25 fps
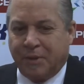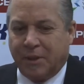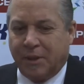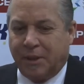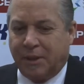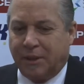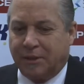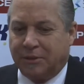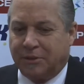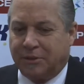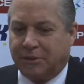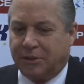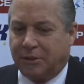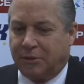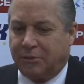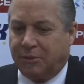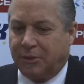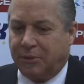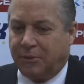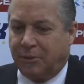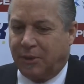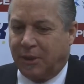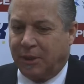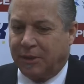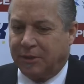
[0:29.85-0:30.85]
and so we
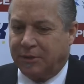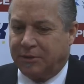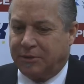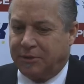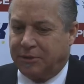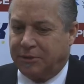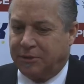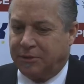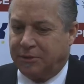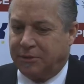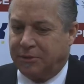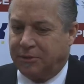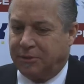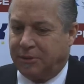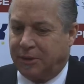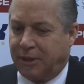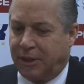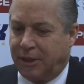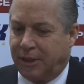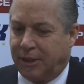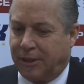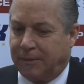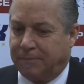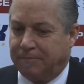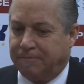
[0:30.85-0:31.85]
wanted to
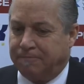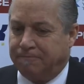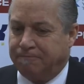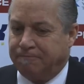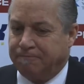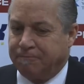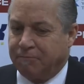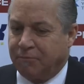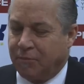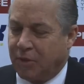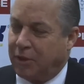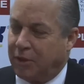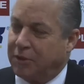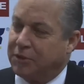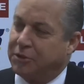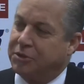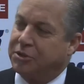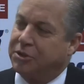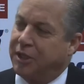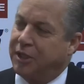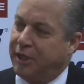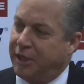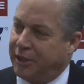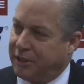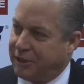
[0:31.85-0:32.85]

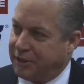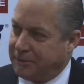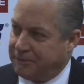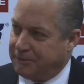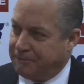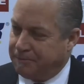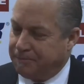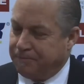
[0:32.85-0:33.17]
understand it.